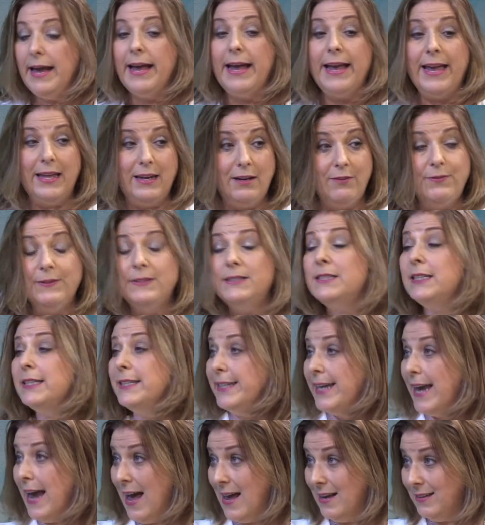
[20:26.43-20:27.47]
And if it's a
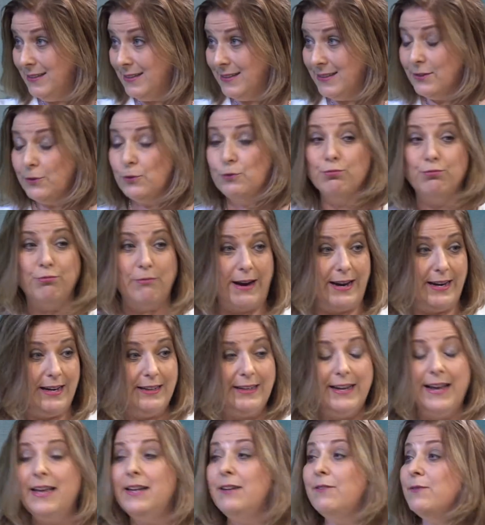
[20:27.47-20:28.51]
yes, great.
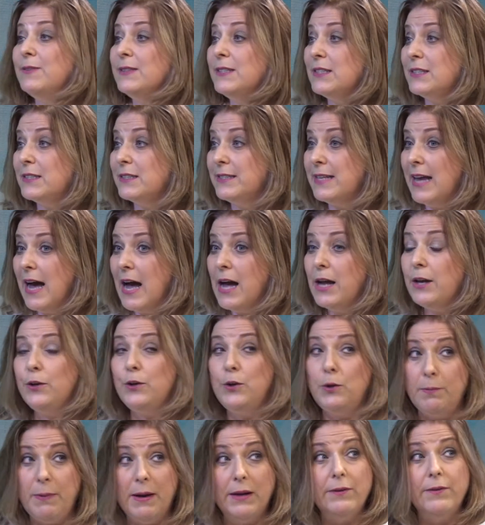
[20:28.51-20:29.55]
And if it's not,
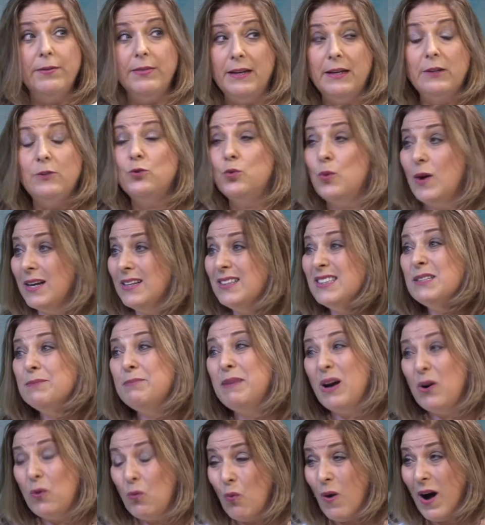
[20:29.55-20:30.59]
you better think twice
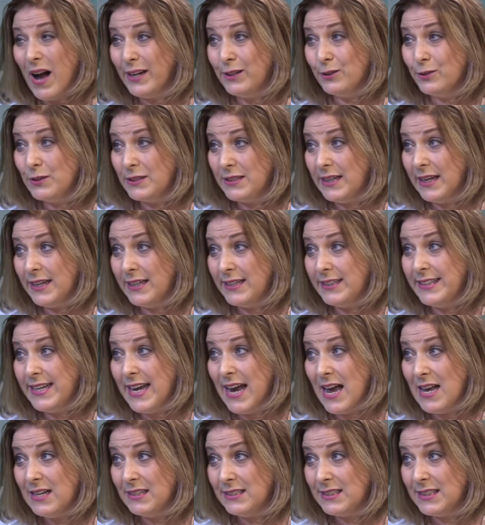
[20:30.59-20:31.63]
about why you're saying
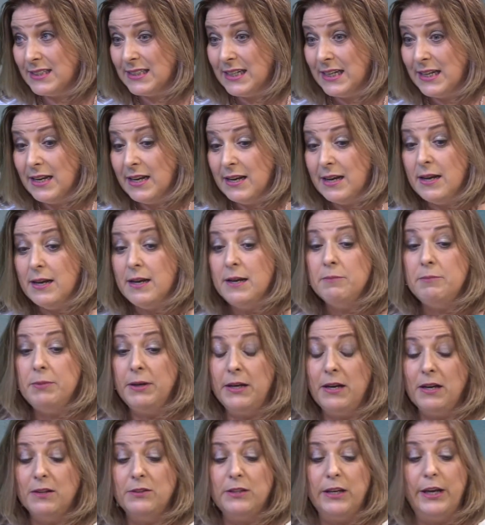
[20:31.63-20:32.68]
yes. Right.
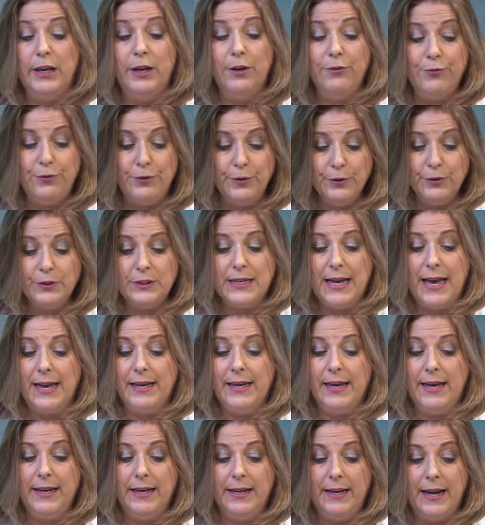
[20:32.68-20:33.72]
Because if you're
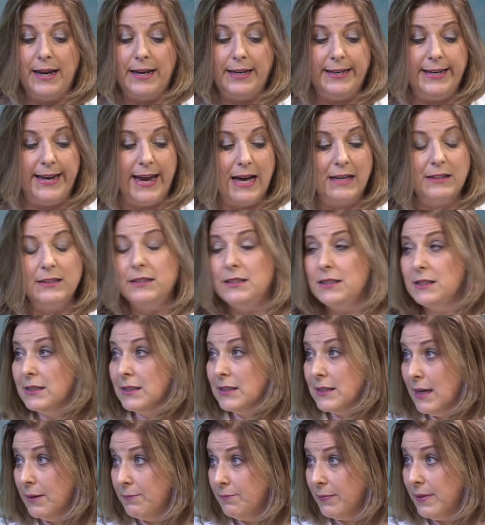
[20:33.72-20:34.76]
saying yes to
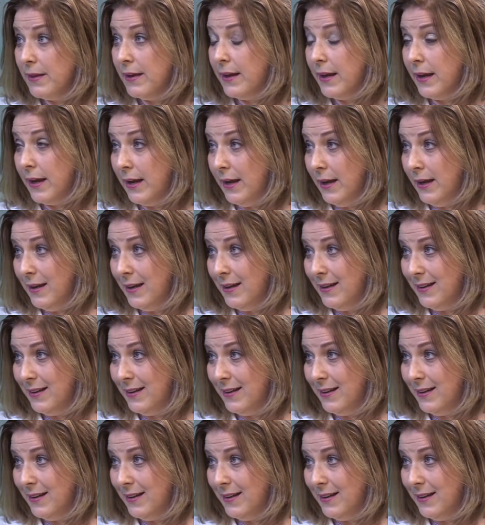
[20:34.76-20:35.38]
something